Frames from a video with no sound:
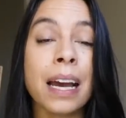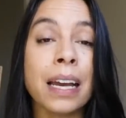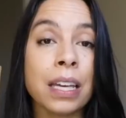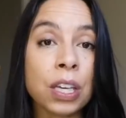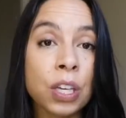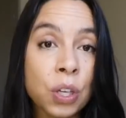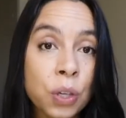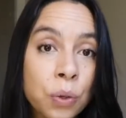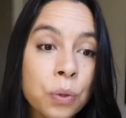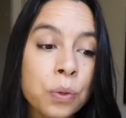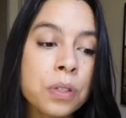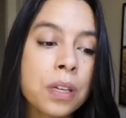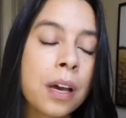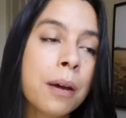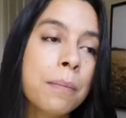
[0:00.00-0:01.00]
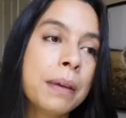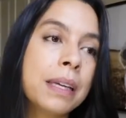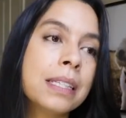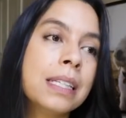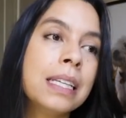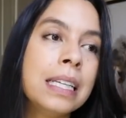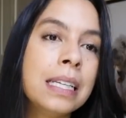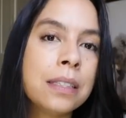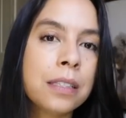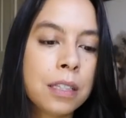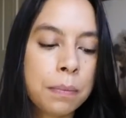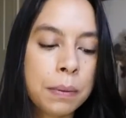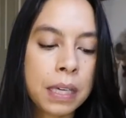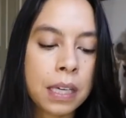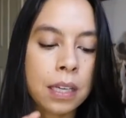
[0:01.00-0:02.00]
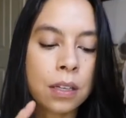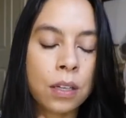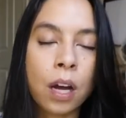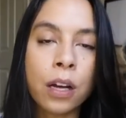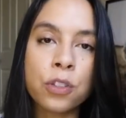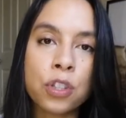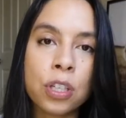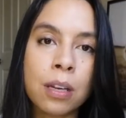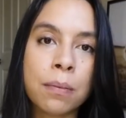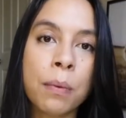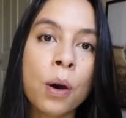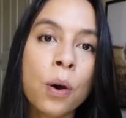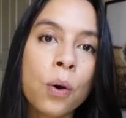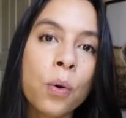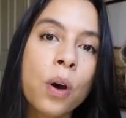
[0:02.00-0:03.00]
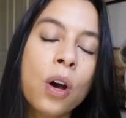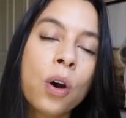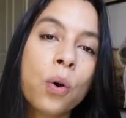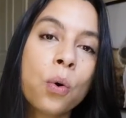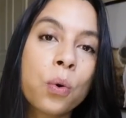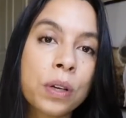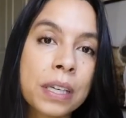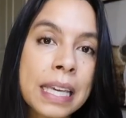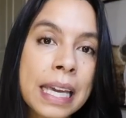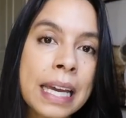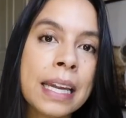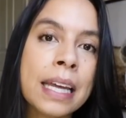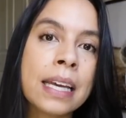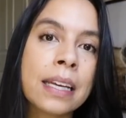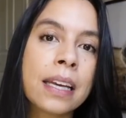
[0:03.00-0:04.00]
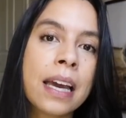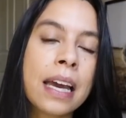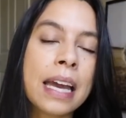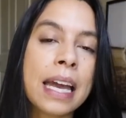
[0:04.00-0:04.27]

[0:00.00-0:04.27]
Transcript: I use because it needs to be non-GMO, organic,